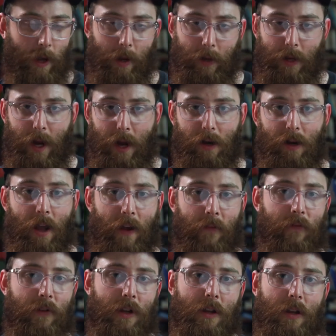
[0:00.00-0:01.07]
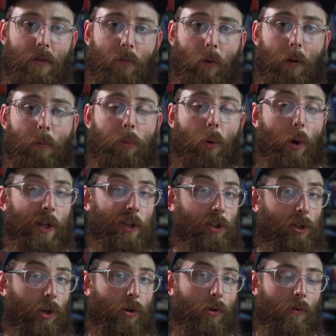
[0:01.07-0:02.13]
Canon FD
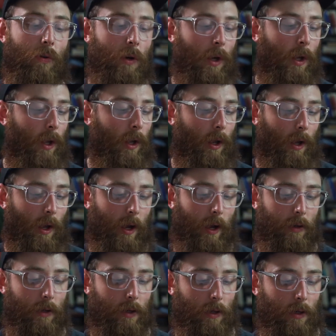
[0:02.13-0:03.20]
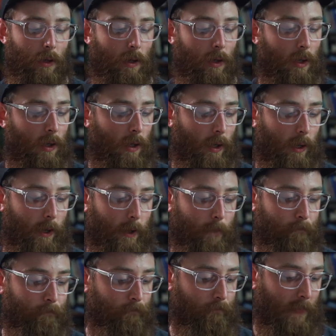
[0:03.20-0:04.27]
1.2 on here,
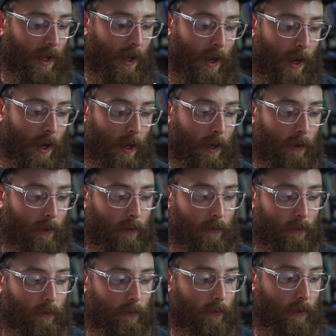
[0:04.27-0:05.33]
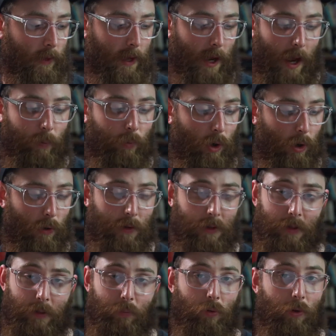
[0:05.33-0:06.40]
and the combo
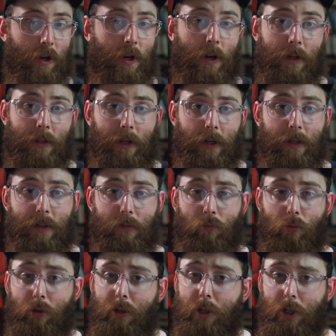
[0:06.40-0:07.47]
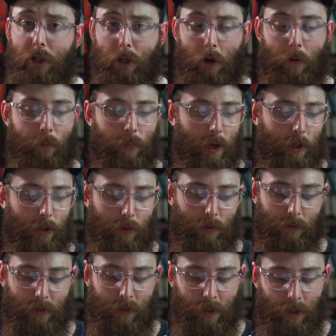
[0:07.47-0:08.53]
is pretty nice. I get some really sharp
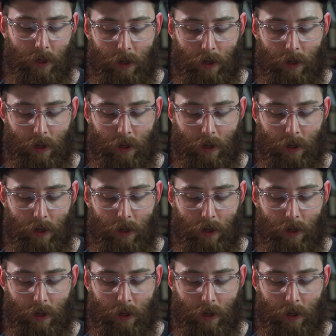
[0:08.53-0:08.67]
pictures.